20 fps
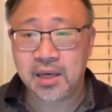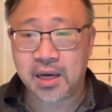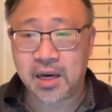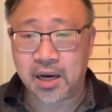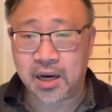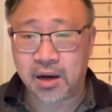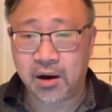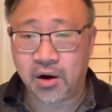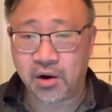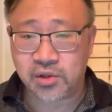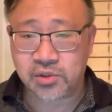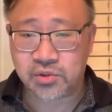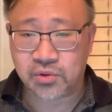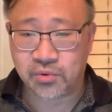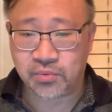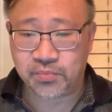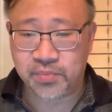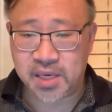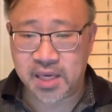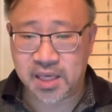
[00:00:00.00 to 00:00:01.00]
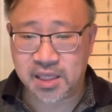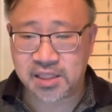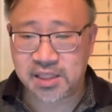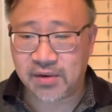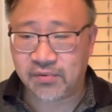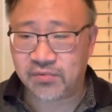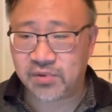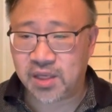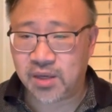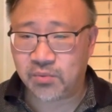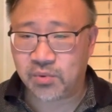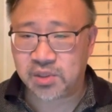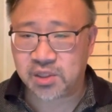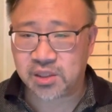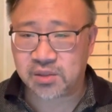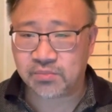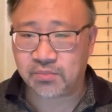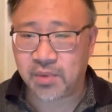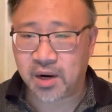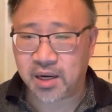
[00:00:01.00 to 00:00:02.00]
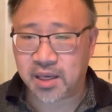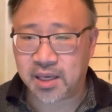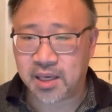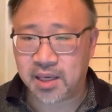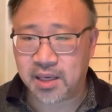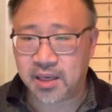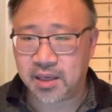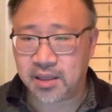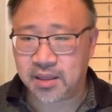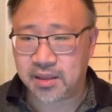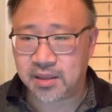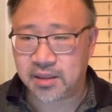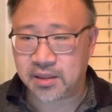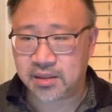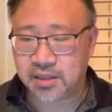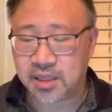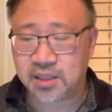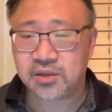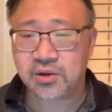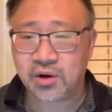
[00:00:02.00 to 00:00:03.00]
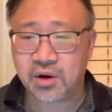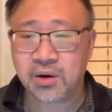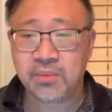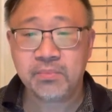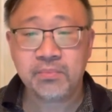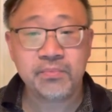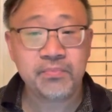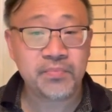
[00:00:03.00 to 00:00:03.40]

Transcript: Uh, also, P70, which is Marquis de Terme.